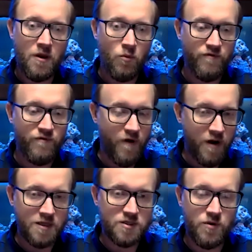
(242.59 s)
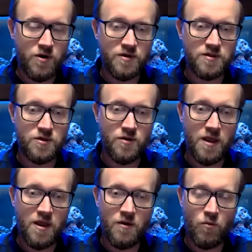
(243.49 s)
We're very experienced
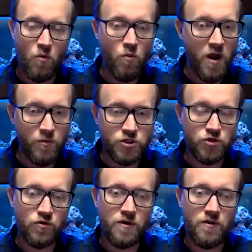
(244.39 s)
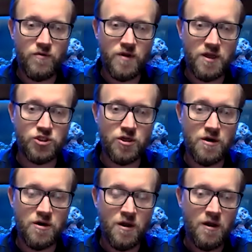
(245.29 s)
doing it. We're well mature in the
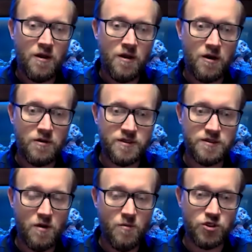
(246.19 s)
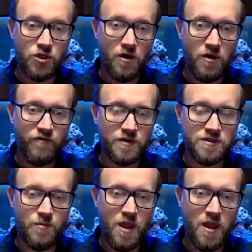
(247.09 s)
region. There's so much going for us
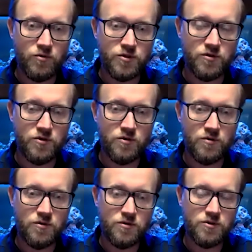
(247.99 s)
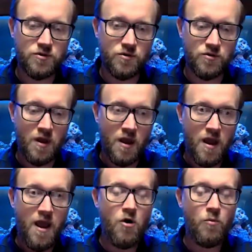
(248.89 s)
to be able to
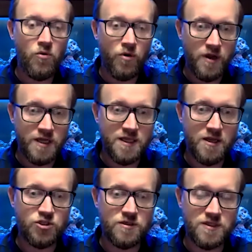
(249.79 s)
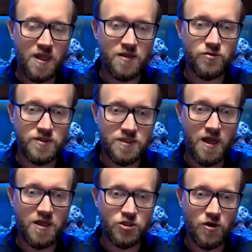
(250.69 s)
help organizations get to a
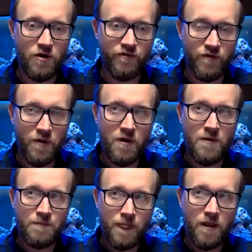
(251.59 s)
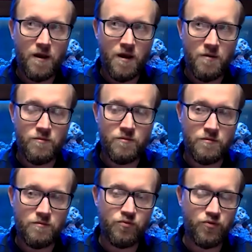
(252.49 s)
stage of
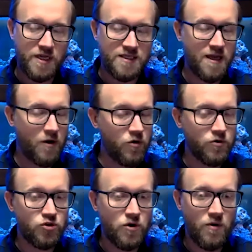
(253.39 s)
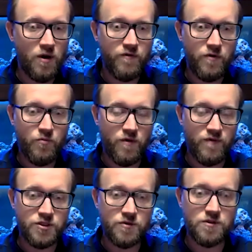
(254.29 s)
pretty sound control over your
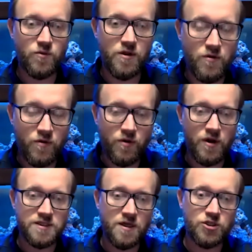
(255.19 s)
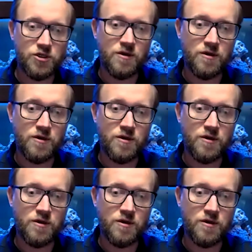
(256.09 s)
privileges within your organization.